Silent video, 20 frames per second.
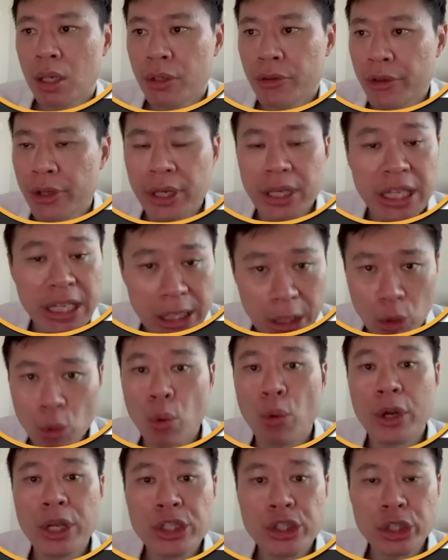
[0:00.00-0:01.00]
The
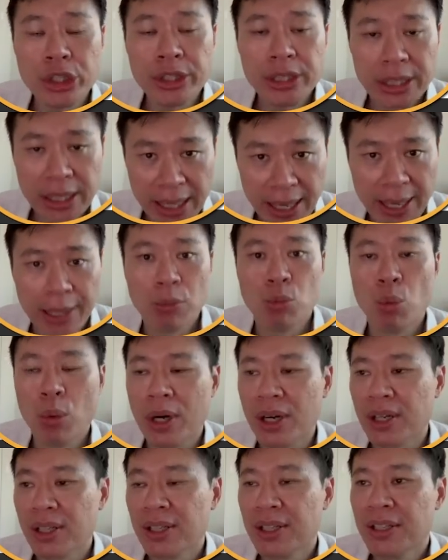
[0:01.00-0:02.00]
equation can
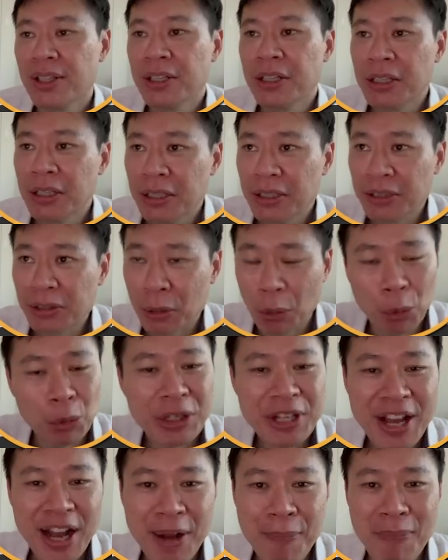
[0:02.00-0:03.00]
work. The
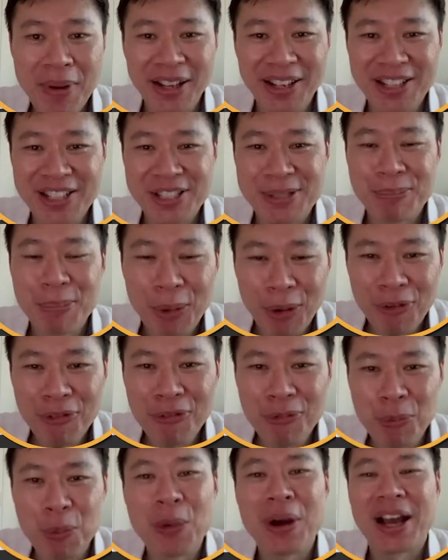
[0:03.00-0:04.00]
only hard part is
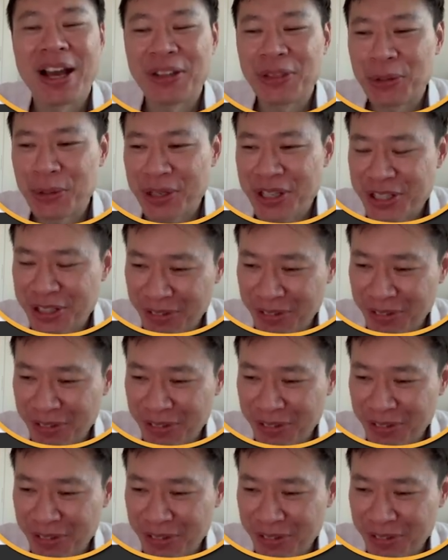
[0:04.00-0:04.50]
both work until the age